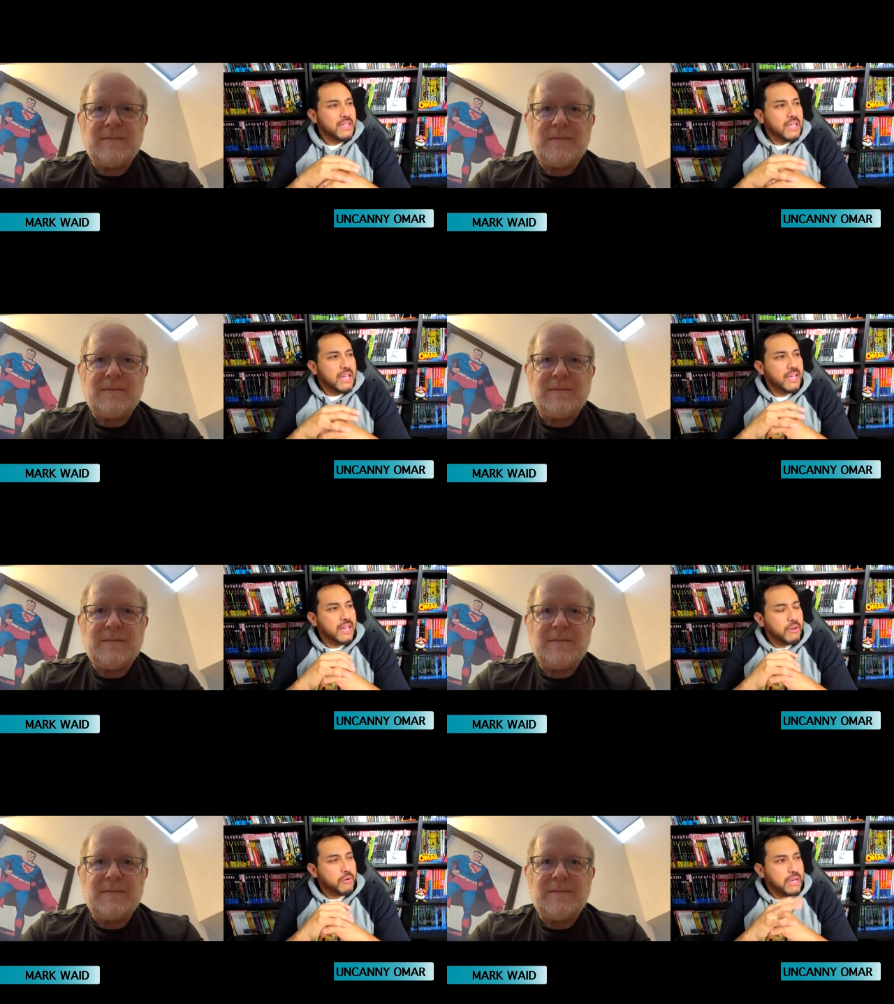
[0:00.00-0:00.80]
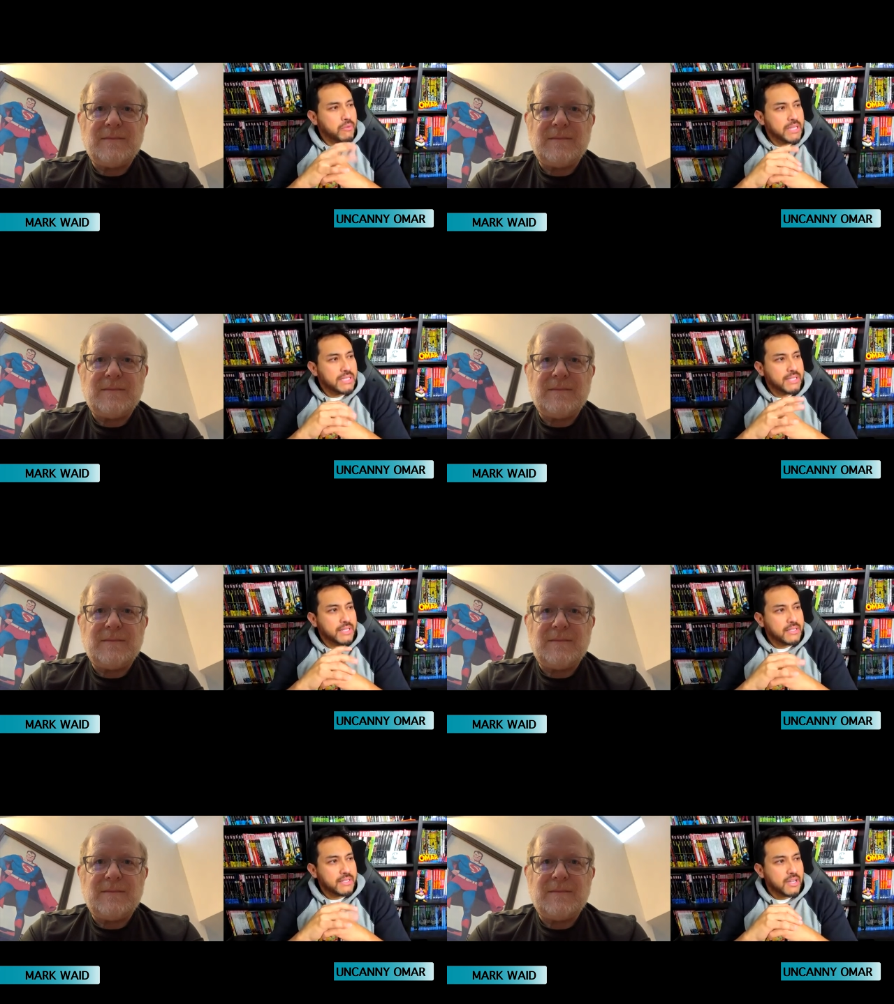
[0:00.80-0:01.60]
Speaker 1: How, how do I say
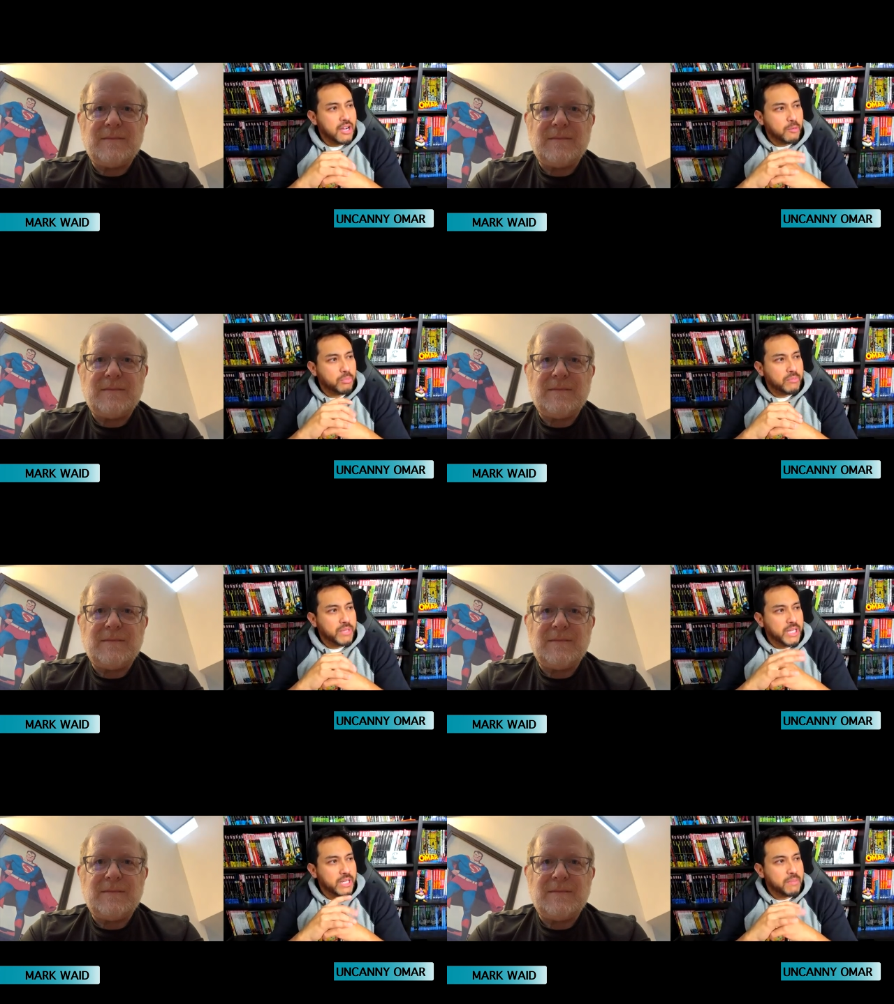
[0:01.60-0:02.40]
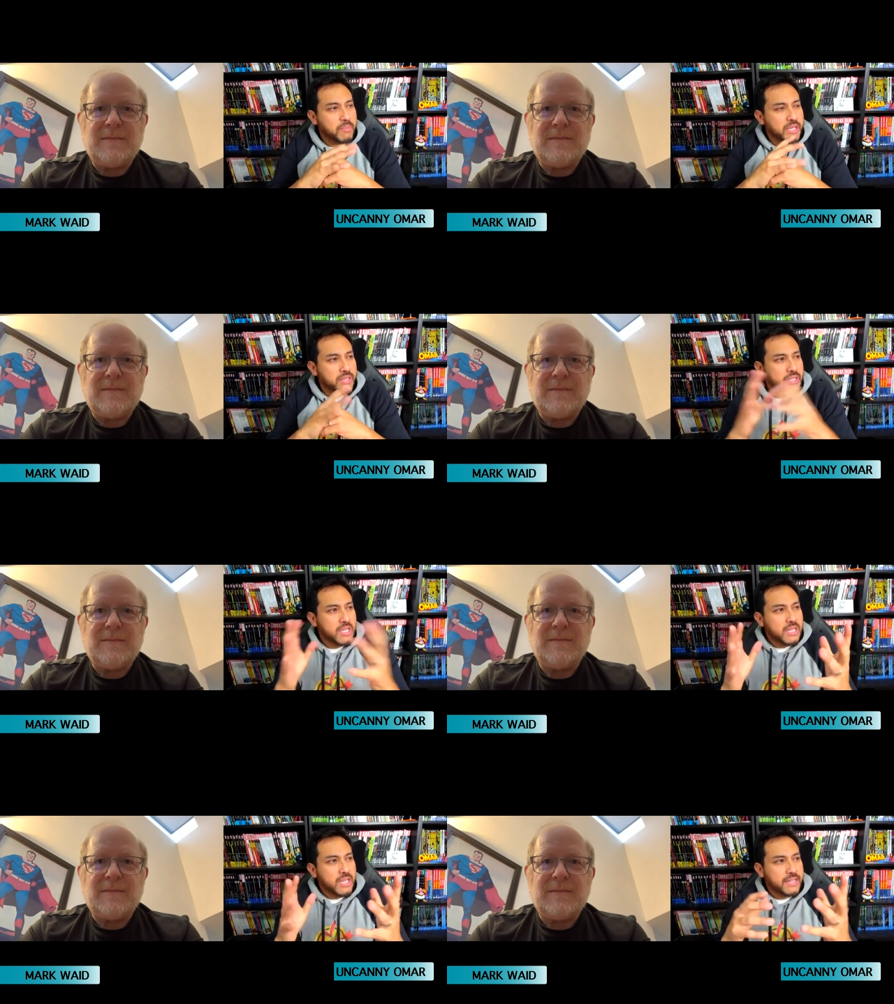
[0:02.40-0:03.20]
this as a compliment? Because
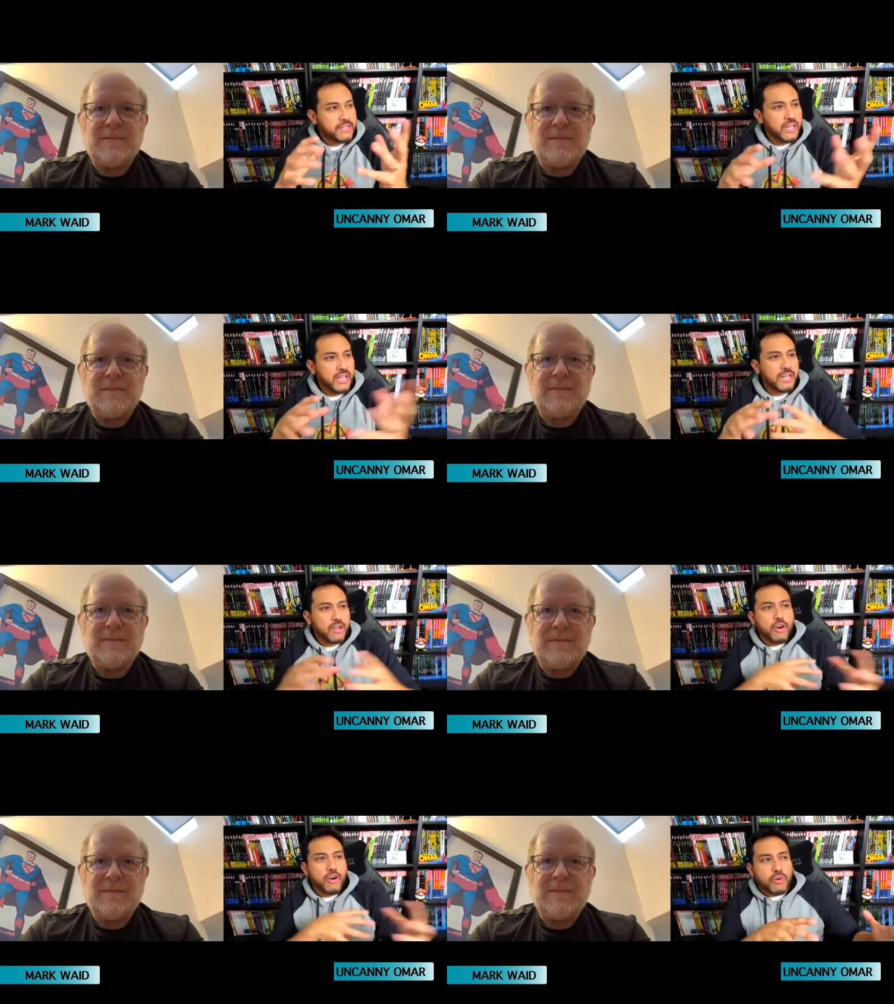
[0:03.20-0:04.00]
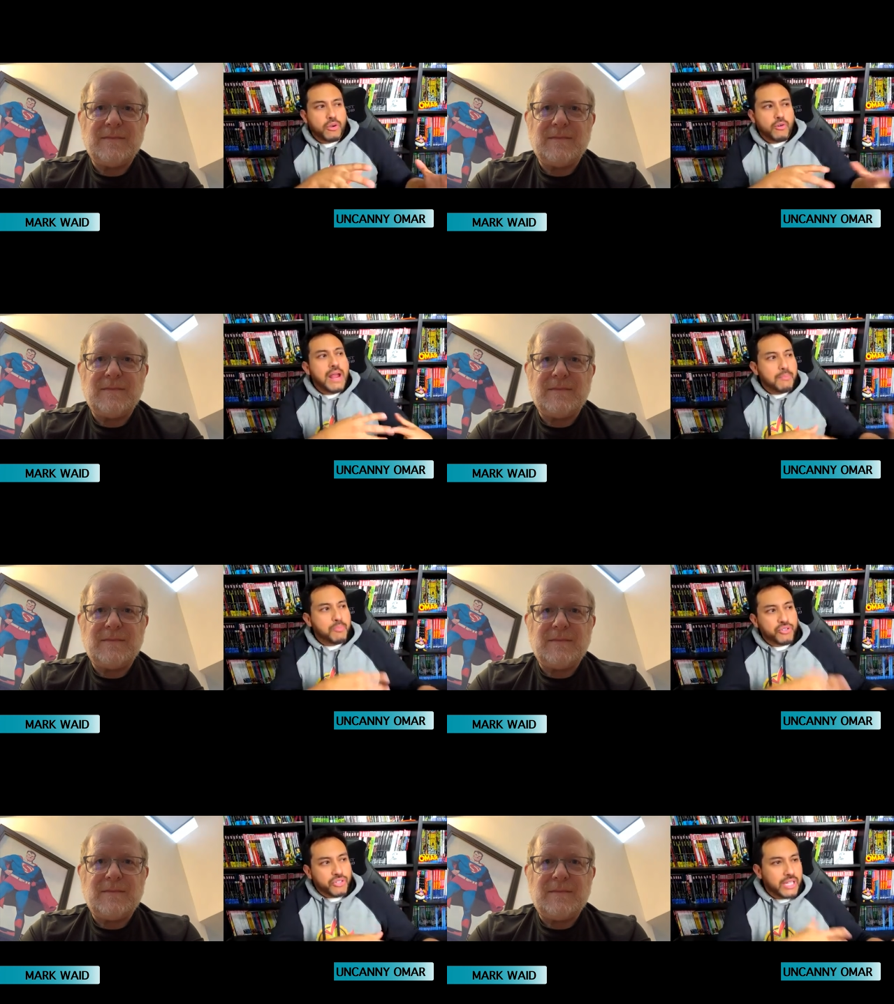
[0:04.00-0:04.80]
it's not like, oh, crap,
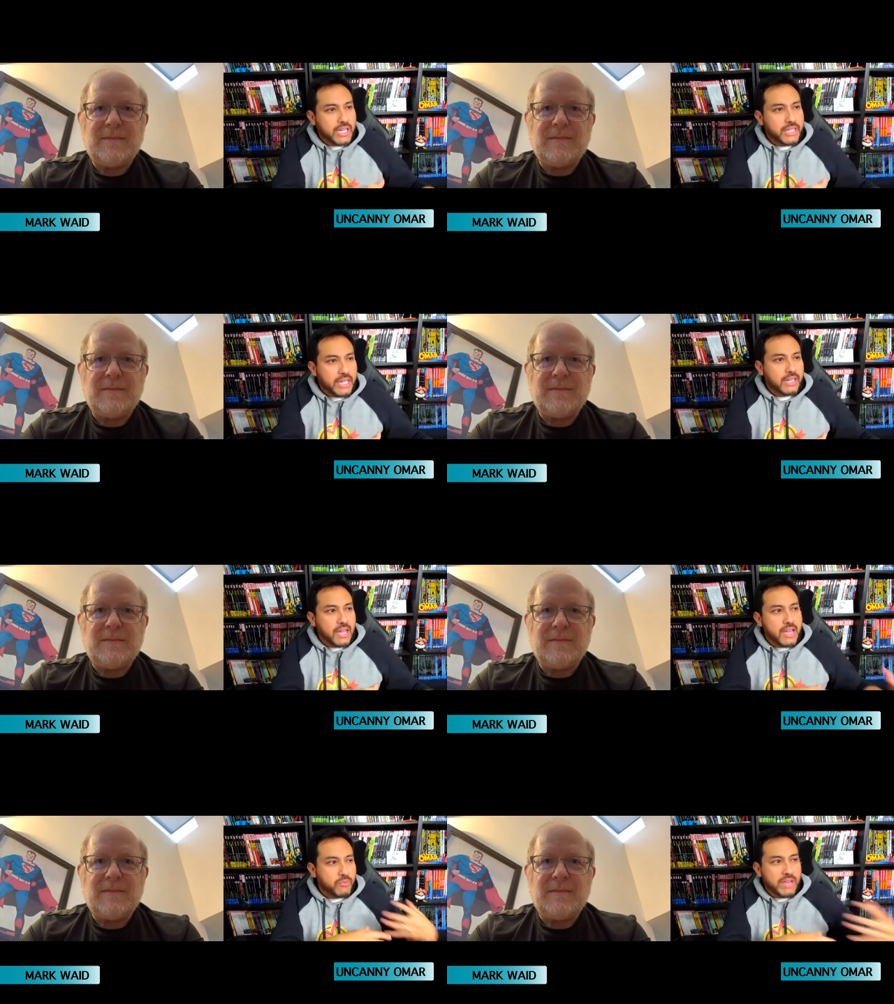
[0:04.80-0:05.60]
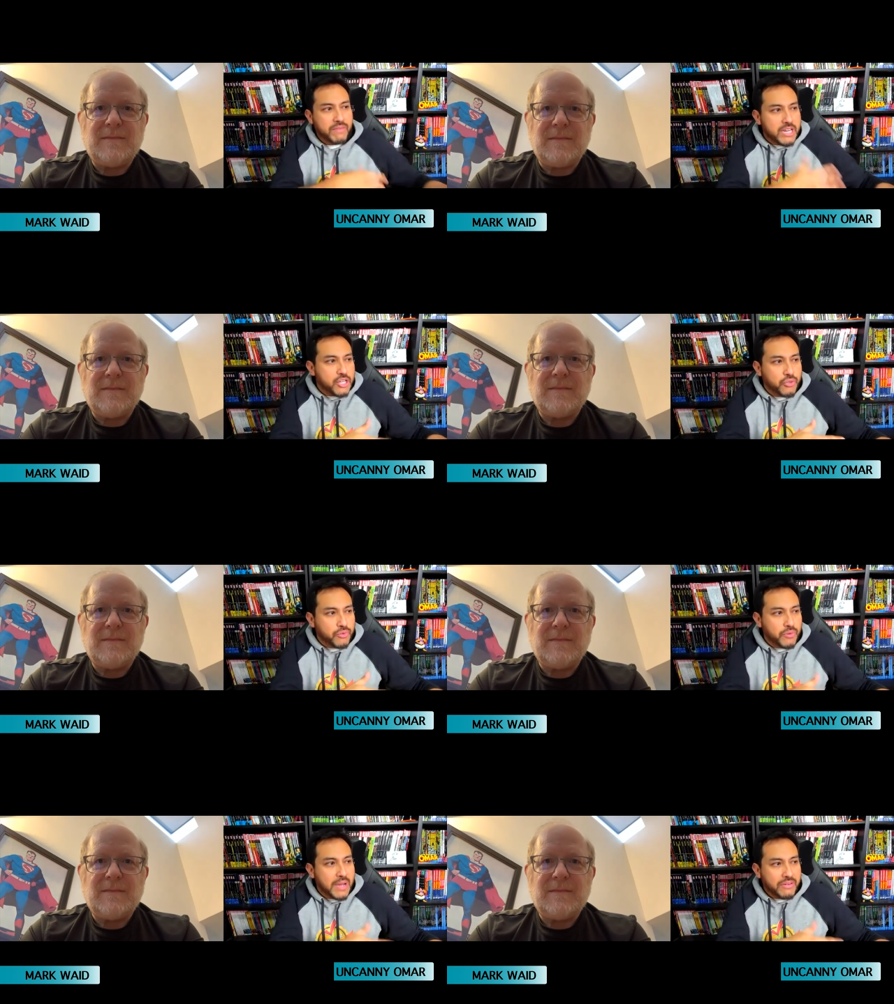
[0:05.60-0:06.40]
we're stuck in a deadline. We have an issue
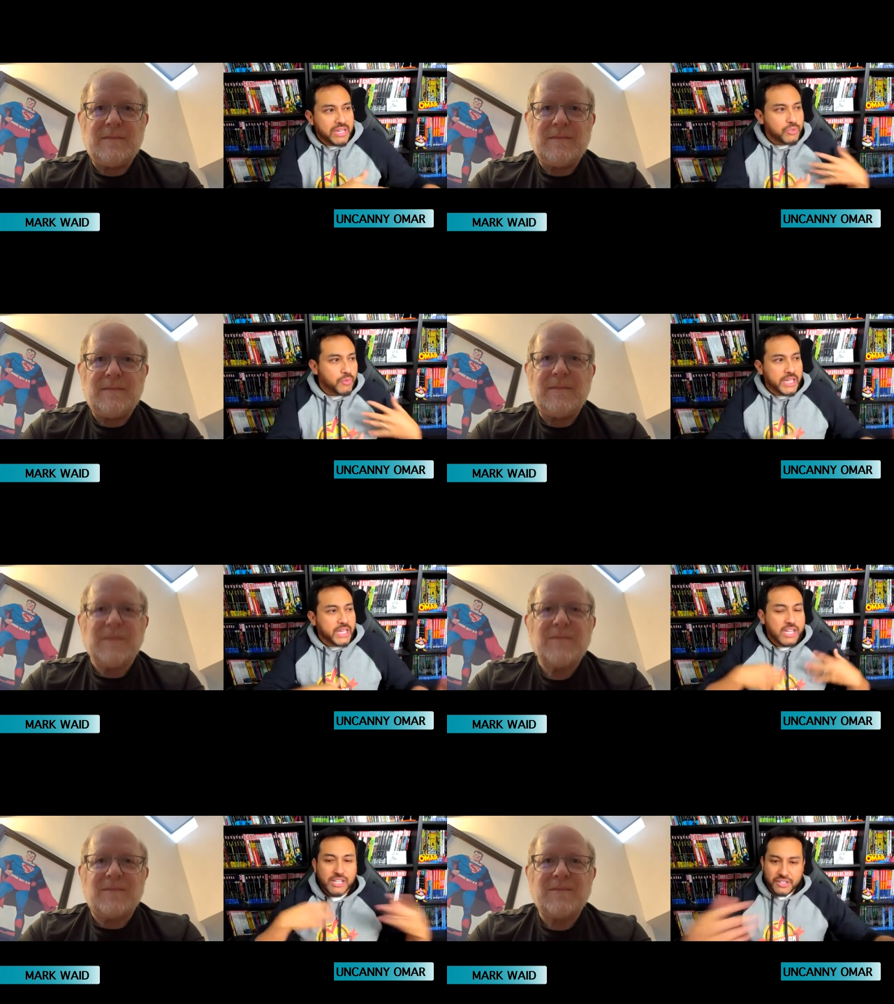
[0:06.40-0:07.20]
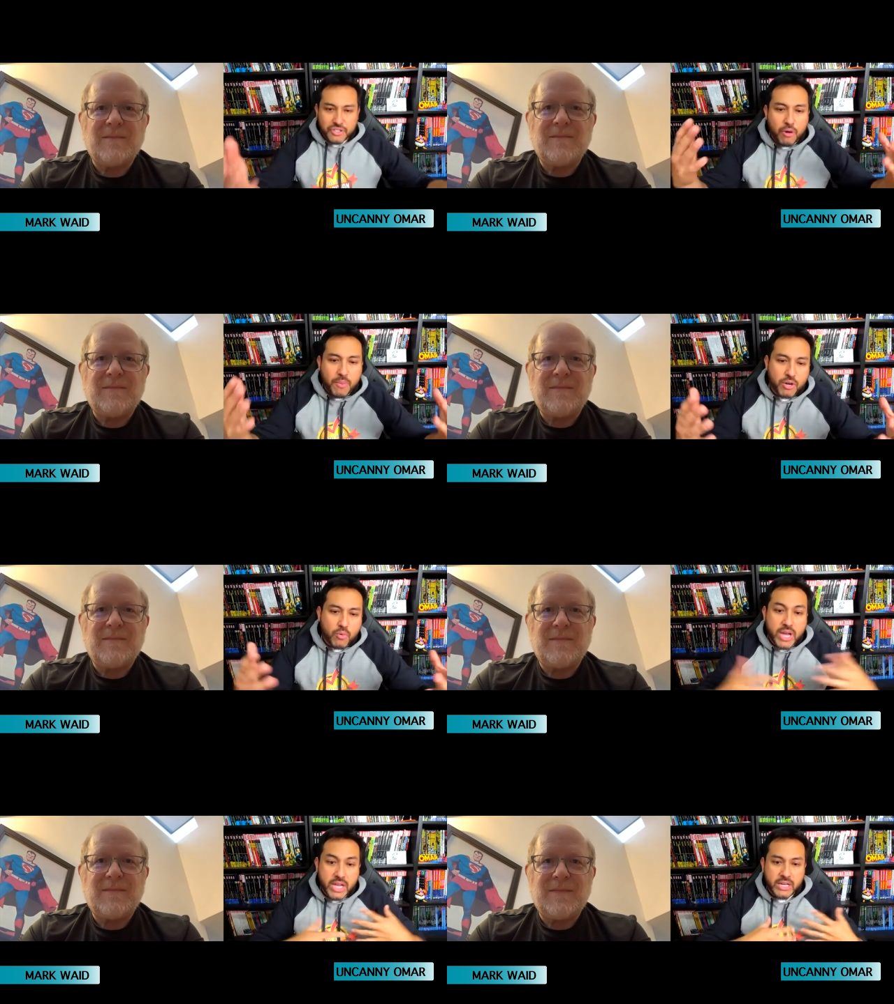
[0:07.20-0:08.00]
due out next week. Let's call Mark
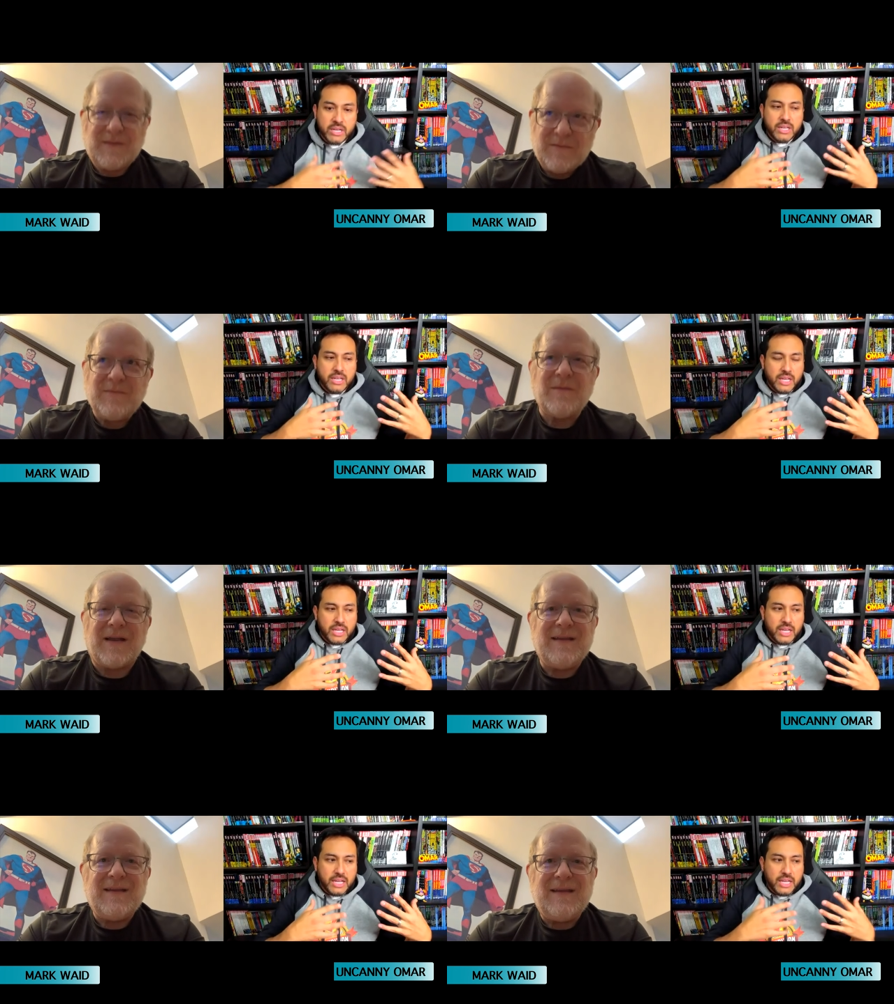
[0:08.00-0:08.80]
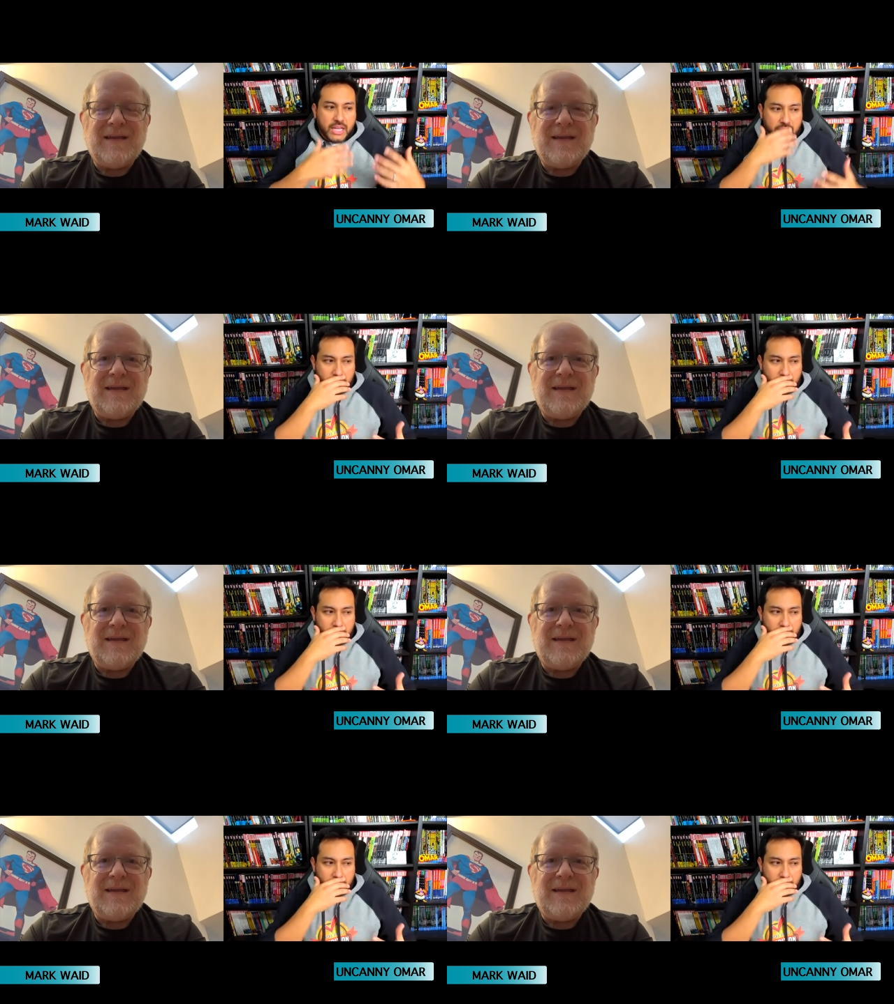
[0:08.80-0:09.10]
Waid. Right. It,